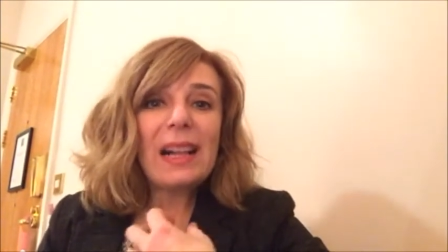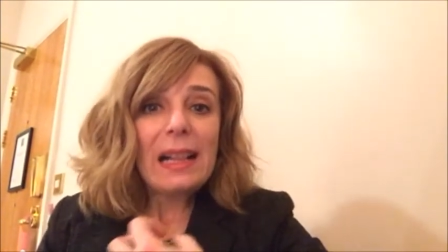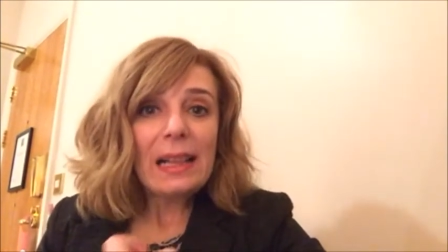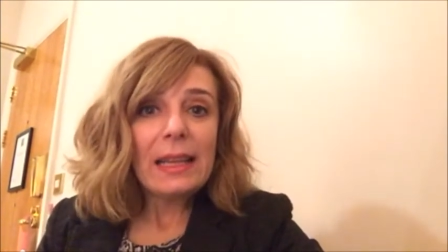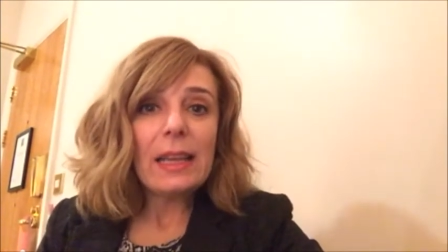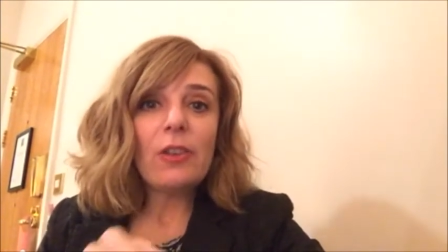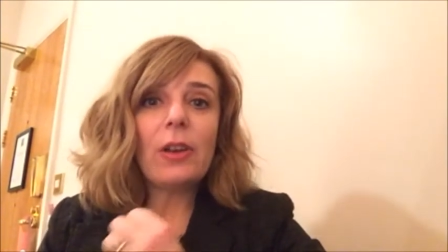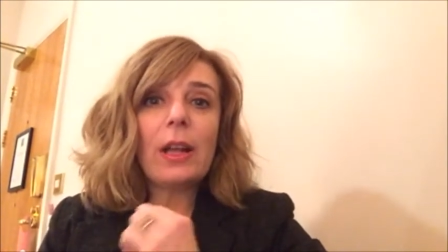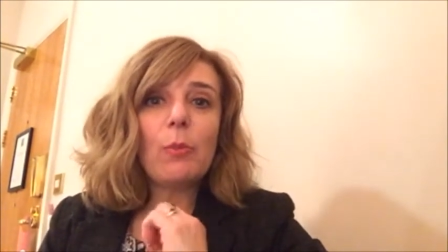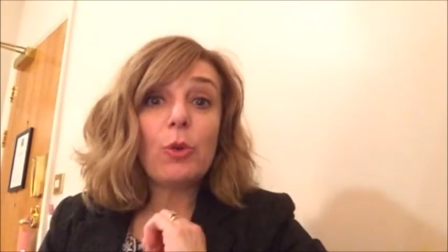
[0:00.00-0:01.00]

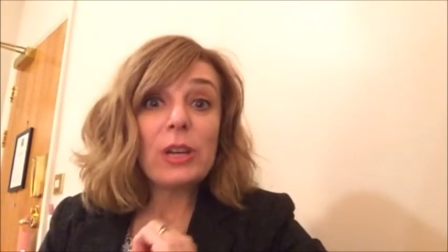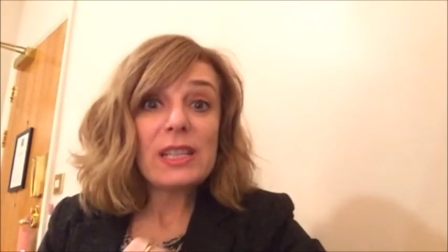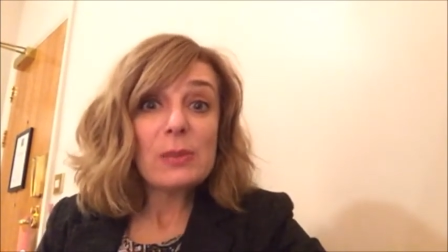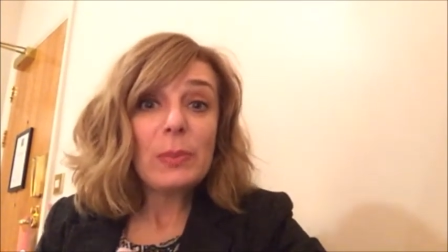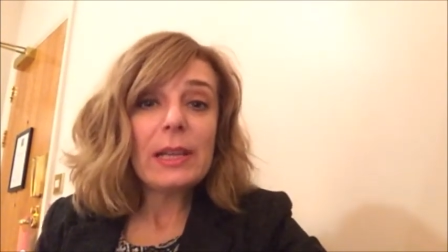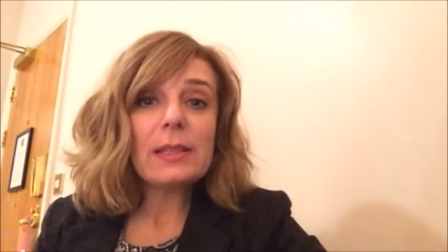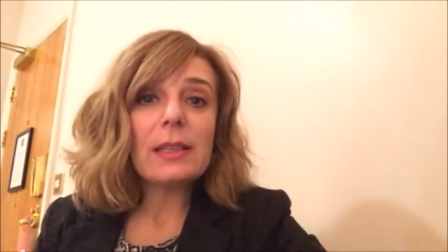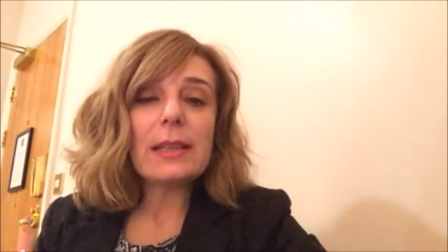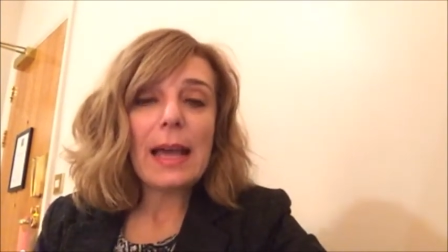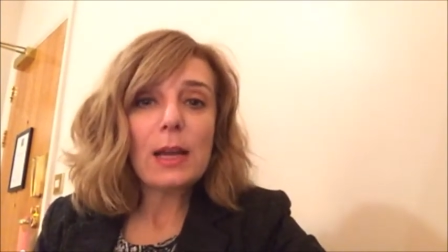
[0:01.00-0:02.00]
clearer, more
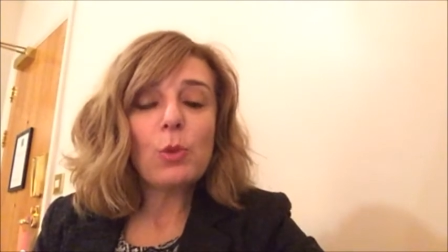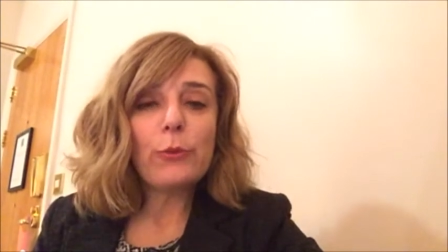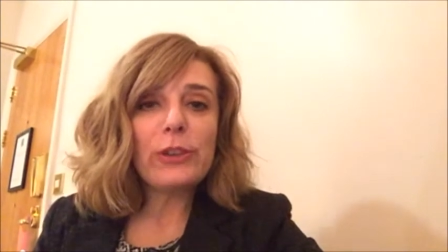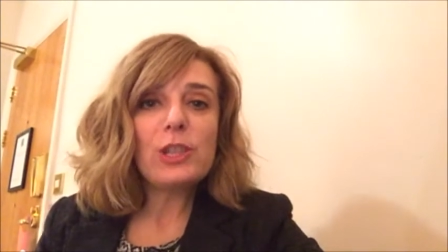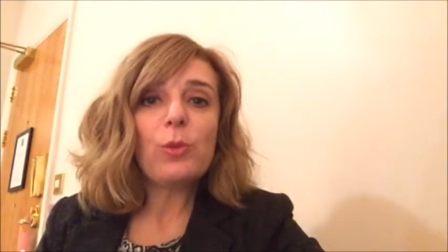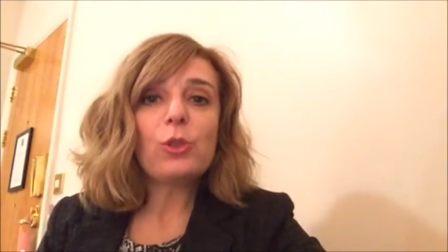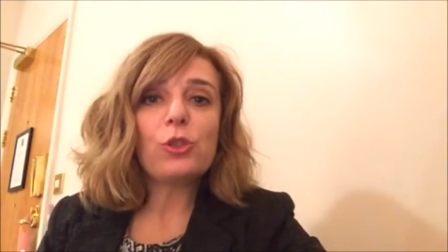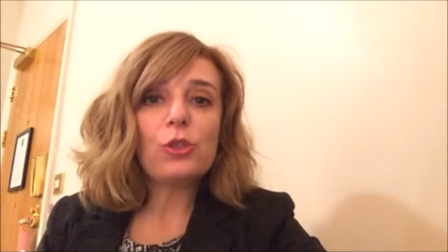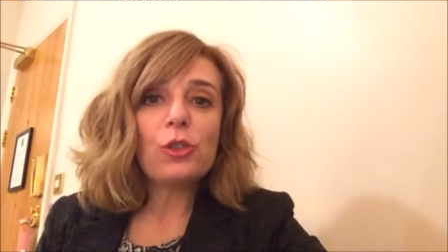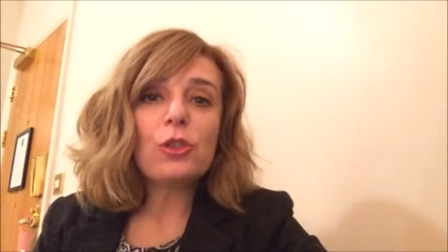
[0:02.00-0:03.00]
explicit and more visible
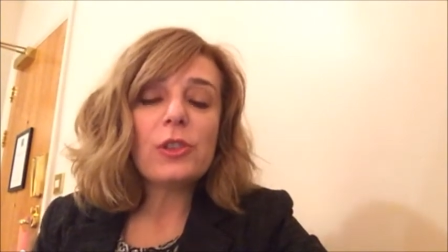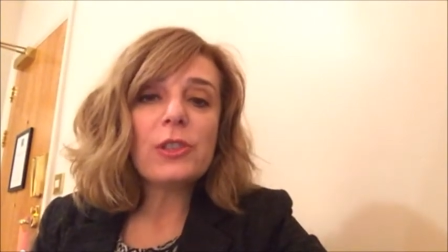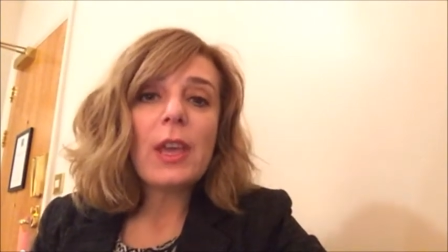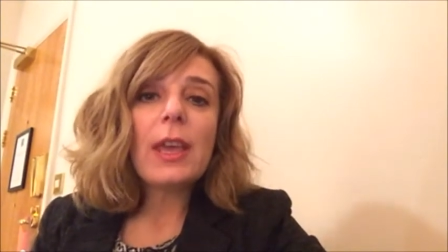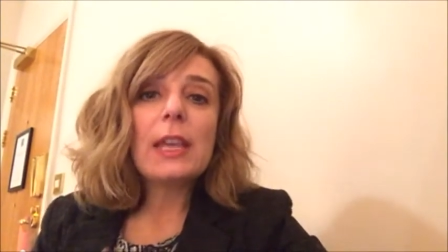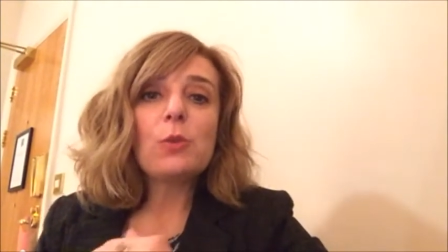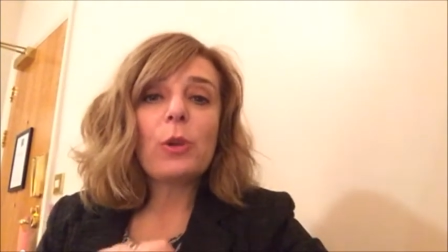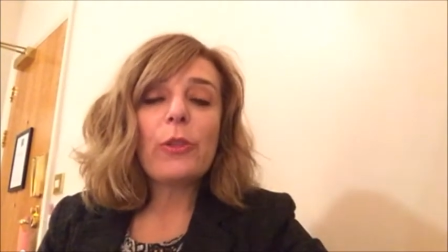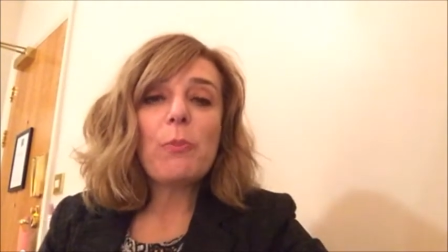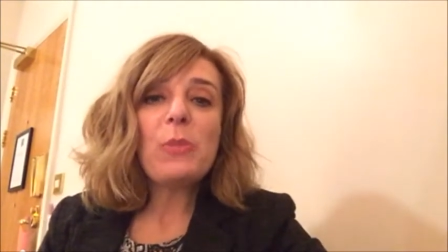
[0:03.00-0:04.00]
to students is
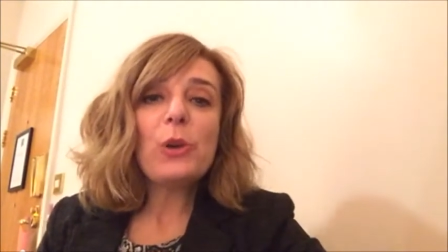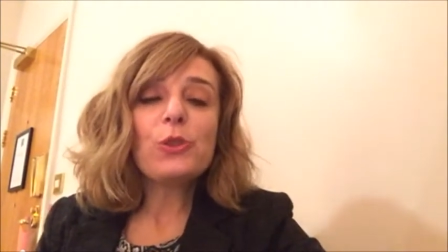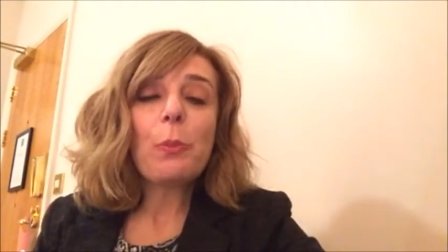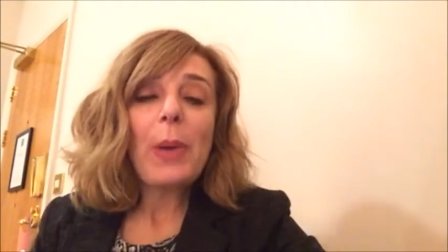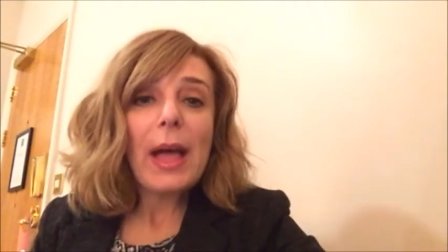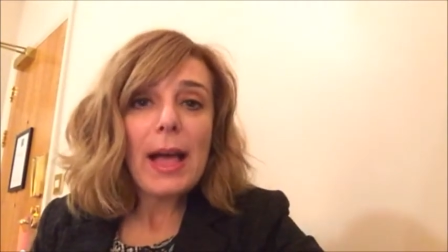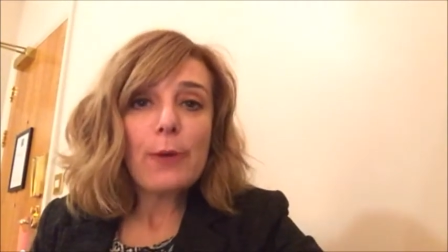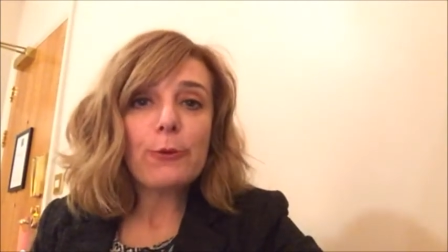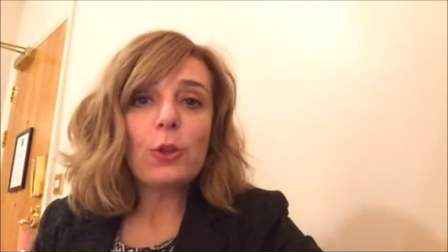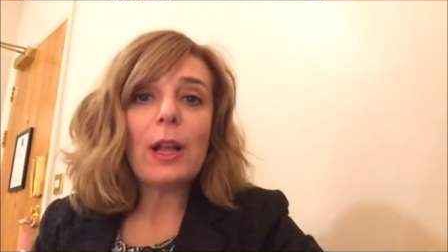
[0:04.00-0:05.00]
one of the most
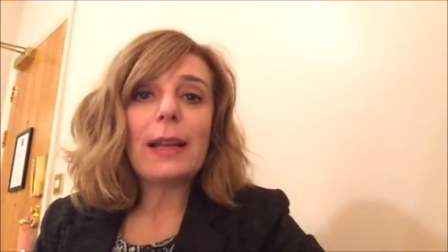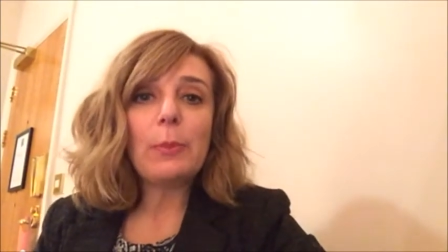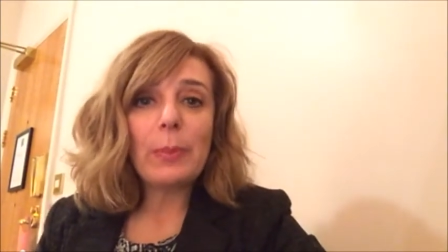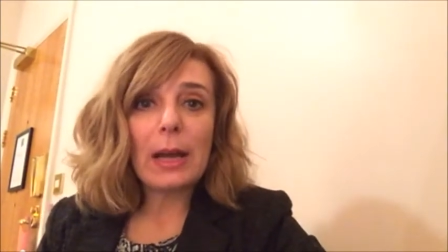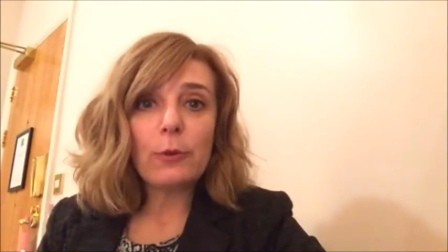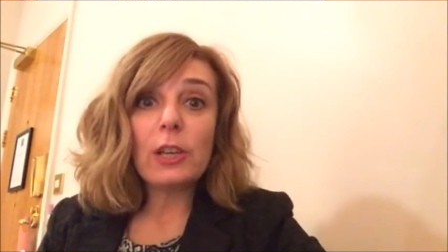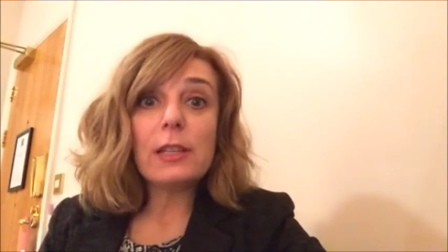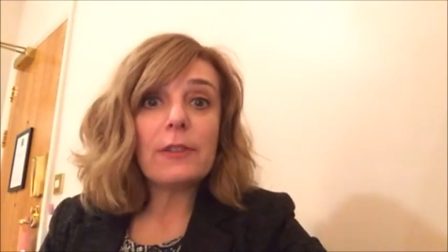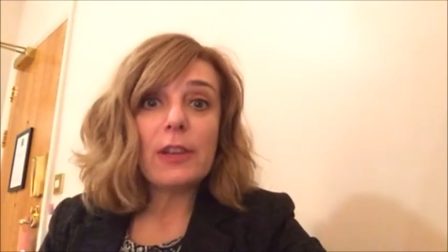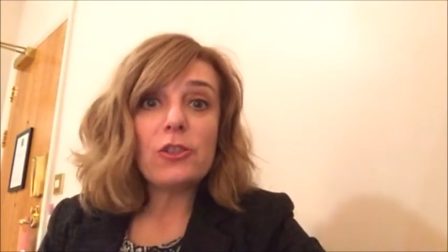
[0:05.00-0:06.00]
powerful and impactful
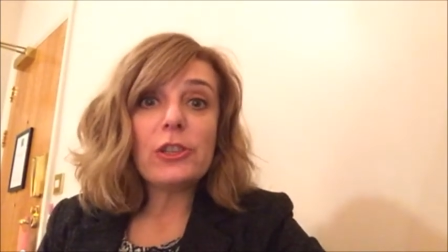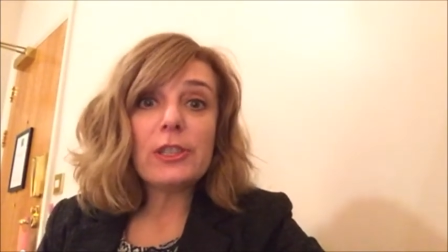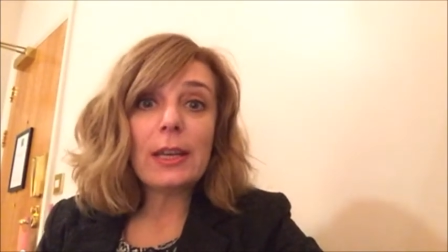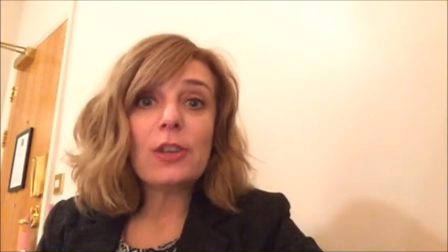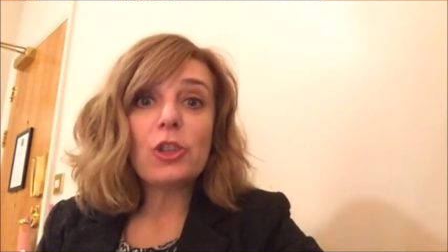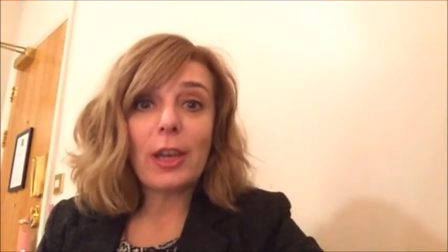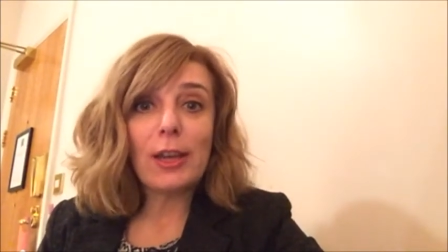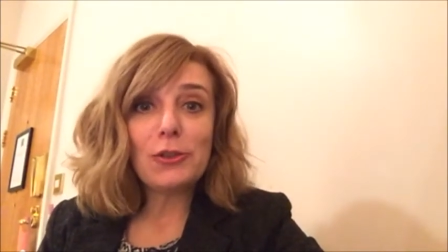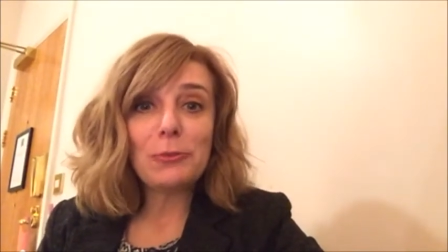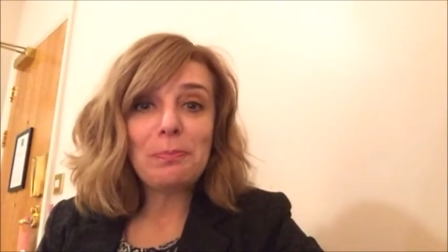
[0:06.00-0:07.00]
interventions in
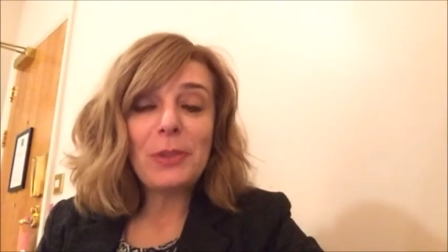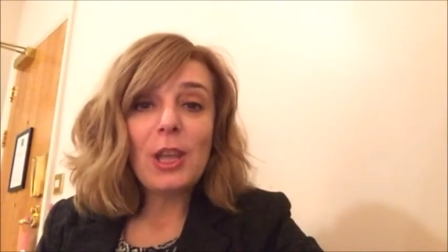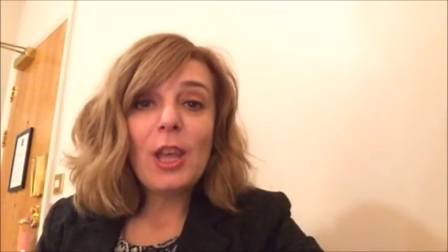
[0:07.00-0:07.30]
education.